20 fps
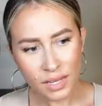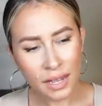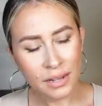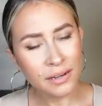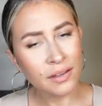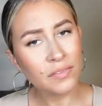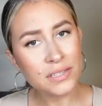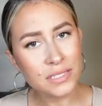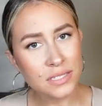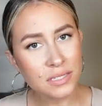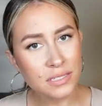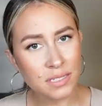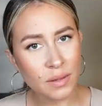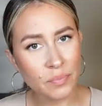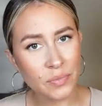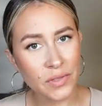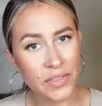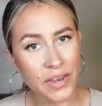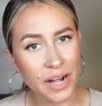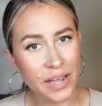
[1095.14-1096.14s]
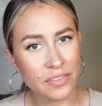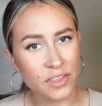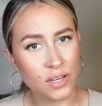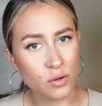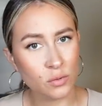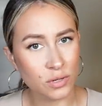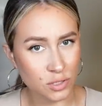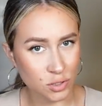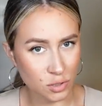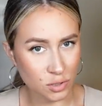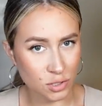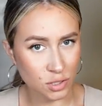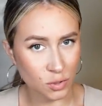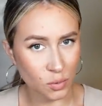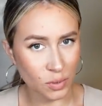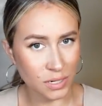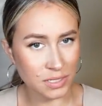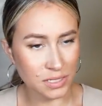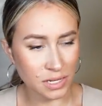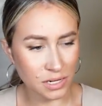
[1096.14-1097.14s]
Now, this is something that I think Crystal
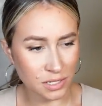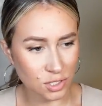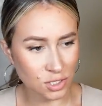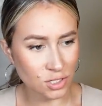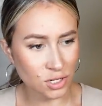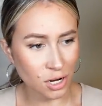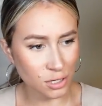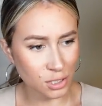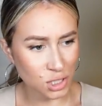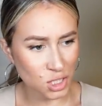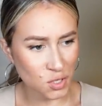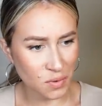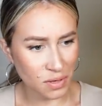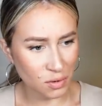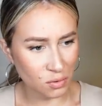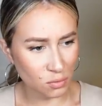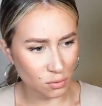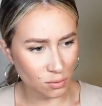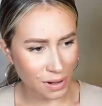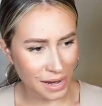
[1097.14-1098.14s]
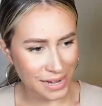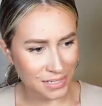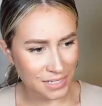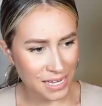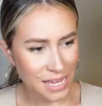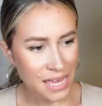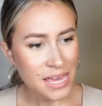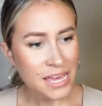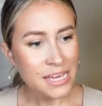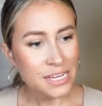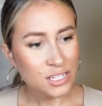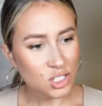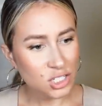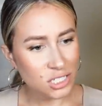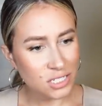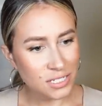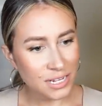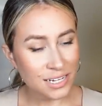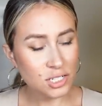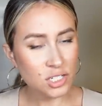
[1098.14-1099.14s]
Stewart is going to start doing right. She
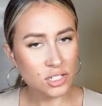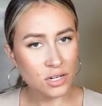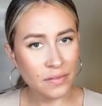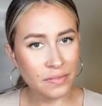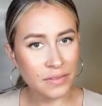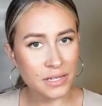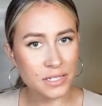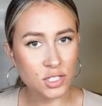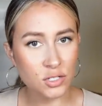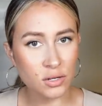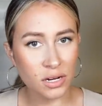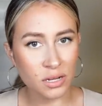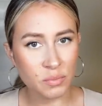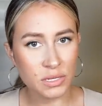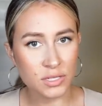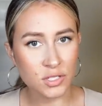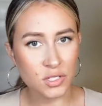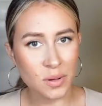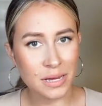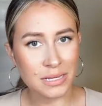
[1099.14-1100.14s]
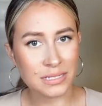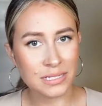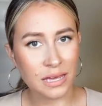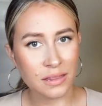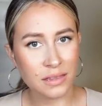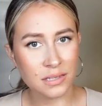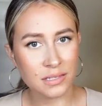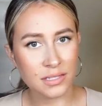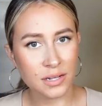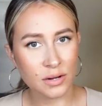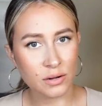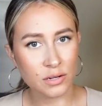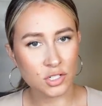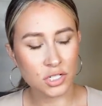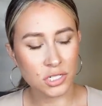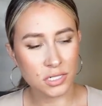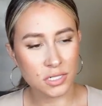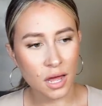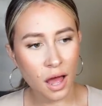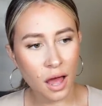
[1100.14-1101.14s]
touched on this during Miss USA this year, and
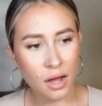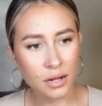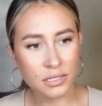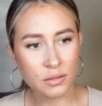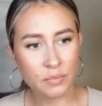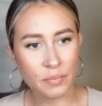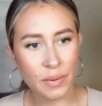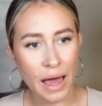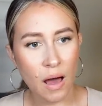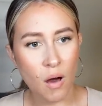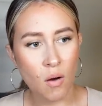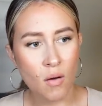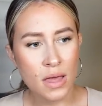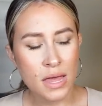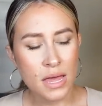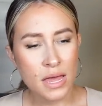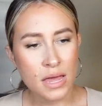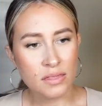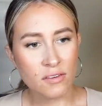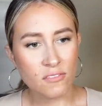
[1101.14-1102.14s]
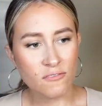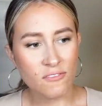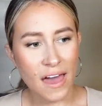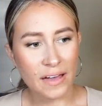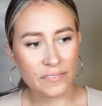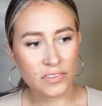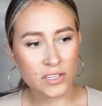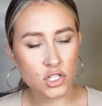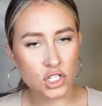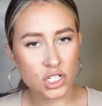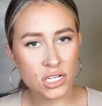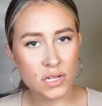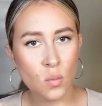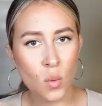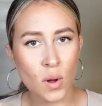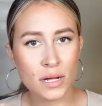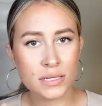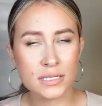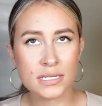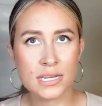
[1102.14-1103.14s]
she talked about the fact that she
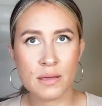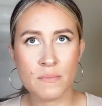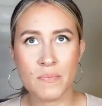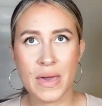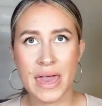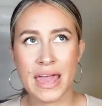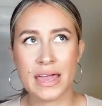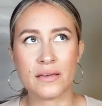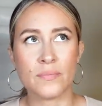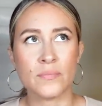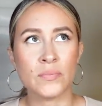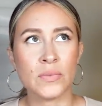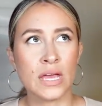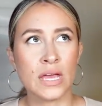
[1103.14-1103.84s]
wants to make